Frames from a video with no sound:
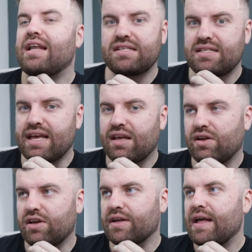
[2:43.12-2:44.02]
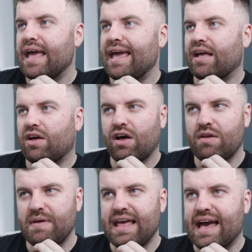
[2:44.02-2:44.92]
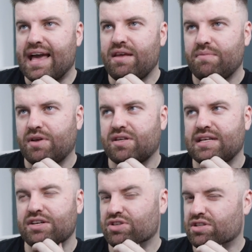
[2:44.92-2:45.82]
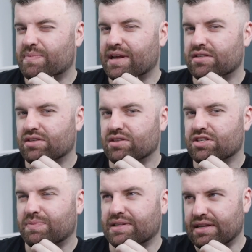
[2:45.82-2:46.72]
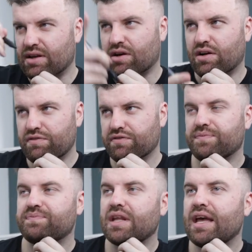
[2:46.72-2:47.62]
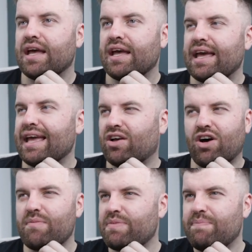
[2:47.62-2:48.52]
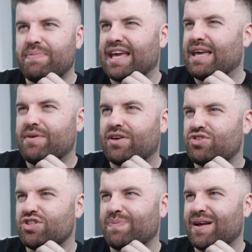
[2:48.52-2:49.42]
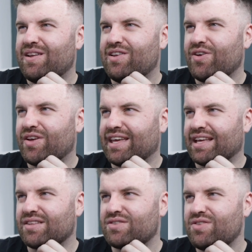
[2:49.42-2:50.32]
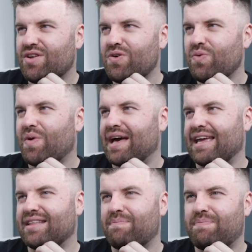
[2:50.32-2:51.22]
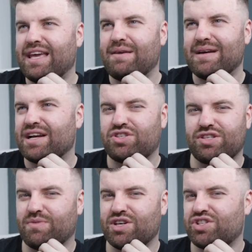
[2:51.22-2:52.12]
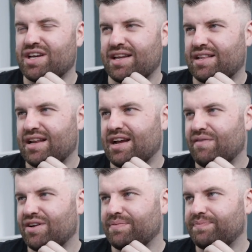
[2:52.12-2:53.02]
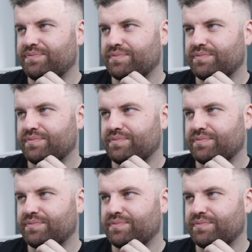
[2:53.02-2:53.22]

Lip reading: Let's take a look. It can't be A because that's just a pentagon split in half. It can't be B because just by looking, there's no way that B matches my shaded in area.